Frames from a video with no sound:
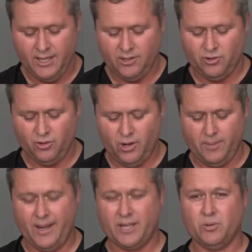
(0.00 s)
to try
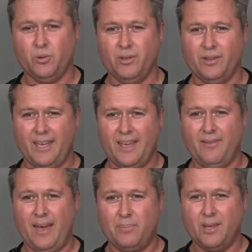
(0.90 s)
and make sure that they have
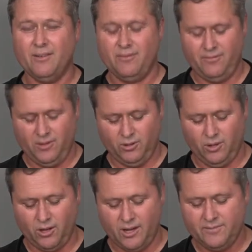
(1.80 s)
happy and fulfilled
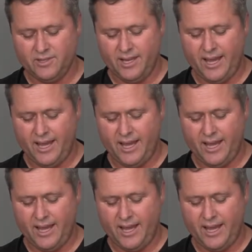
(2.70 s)
lives